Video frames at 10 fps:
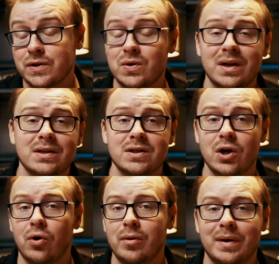So you can get to
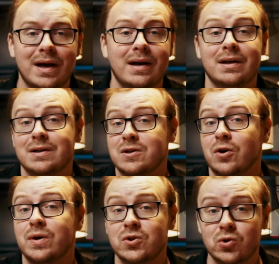know him and kind of get to
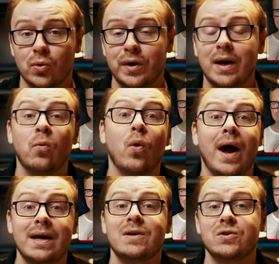know his story and
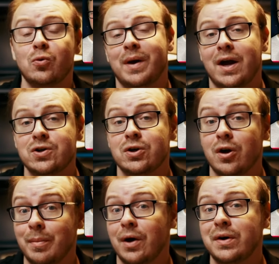why he's so passionate
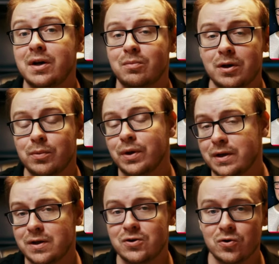about getting people
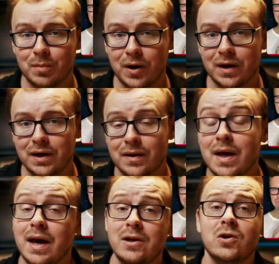into digital marketing.
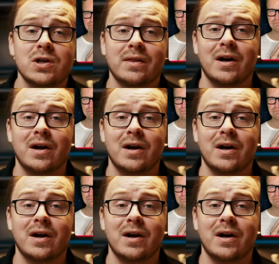And you can check